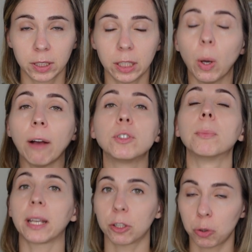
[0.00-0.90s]
You have to
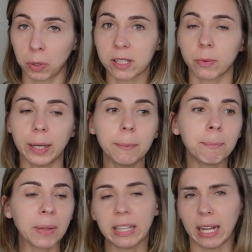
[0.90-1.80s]
make a choice, right?
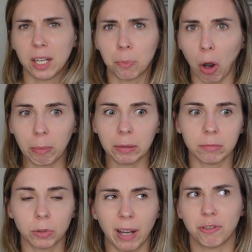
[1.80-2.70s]
In any problem,
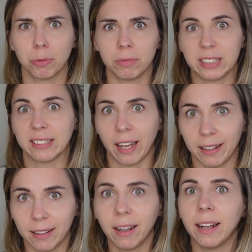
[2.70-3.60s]
you have to
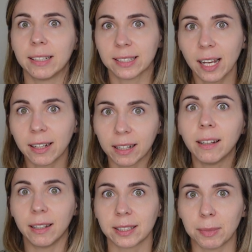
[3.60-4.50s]
decide. And
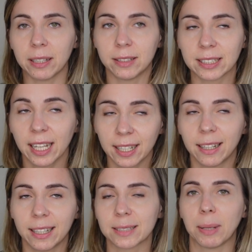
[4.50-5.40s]
deciding is,
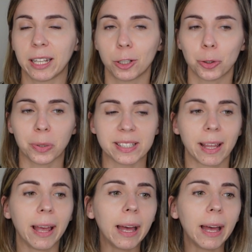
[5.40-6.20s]
deciding is making a choice.